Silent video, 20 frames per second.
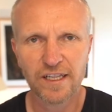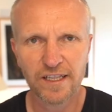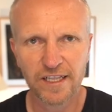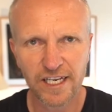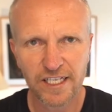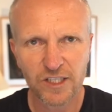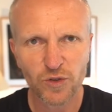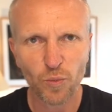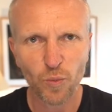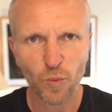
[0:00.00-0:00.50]

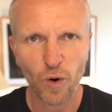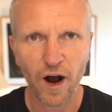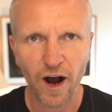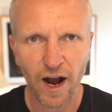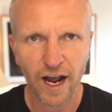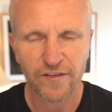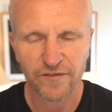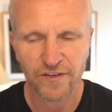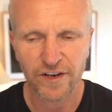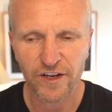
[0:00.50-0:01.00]
These
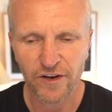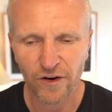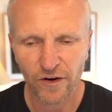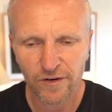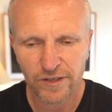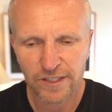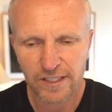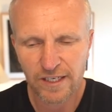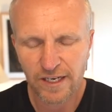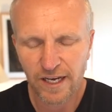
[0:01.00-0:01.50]
wide
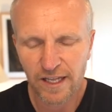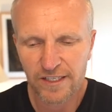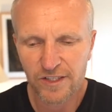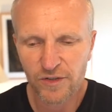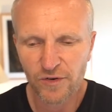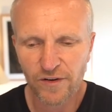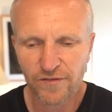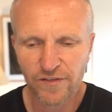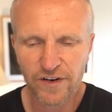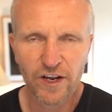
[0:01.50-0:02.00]
videos are the
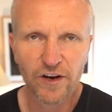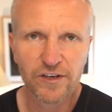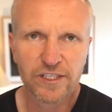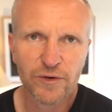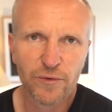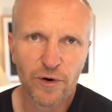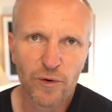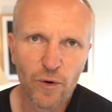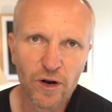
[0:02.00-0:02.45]
sort of videos that we're